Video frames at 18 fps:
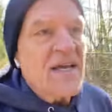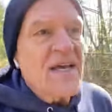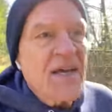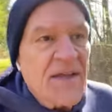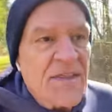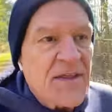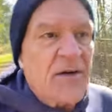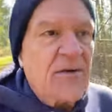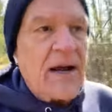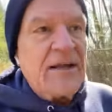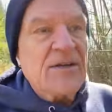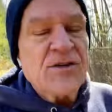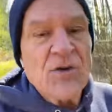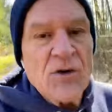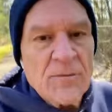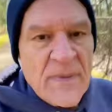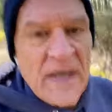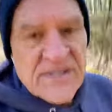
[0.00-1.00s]
the
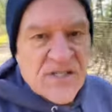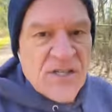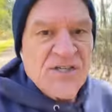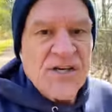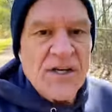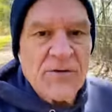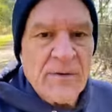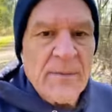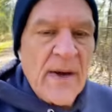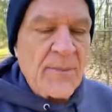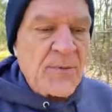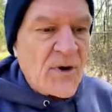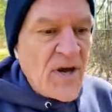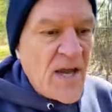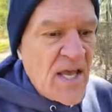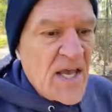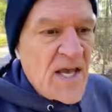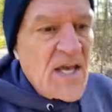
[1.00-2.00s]
gratitude message. And remember,
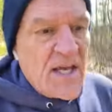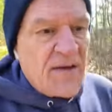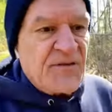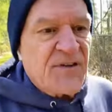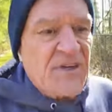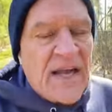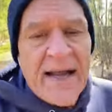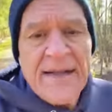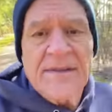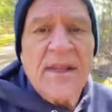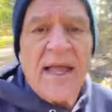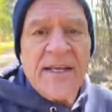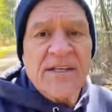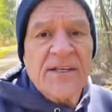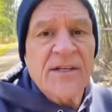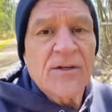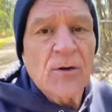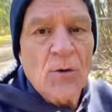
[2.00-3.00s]
if you'd like
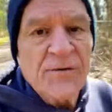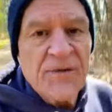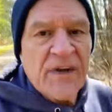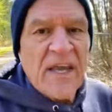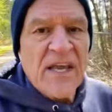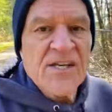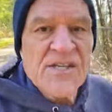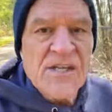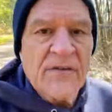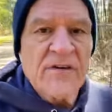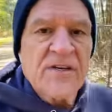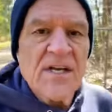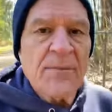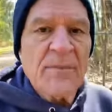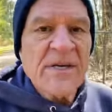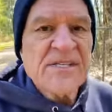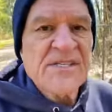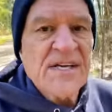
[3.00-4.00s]
to get a notification every
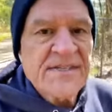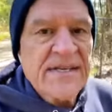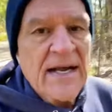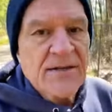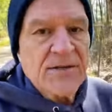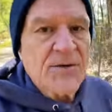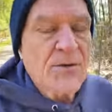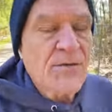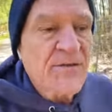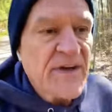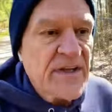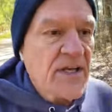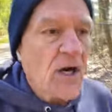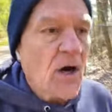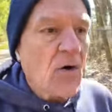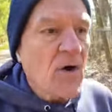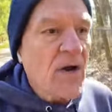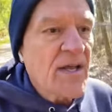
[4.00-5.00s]
time I send out a new
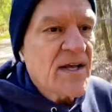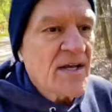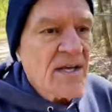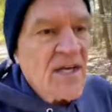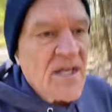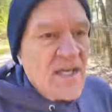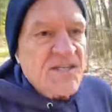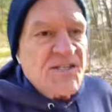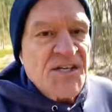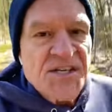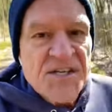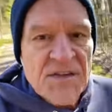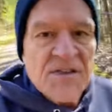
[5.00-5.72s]
video, just hit the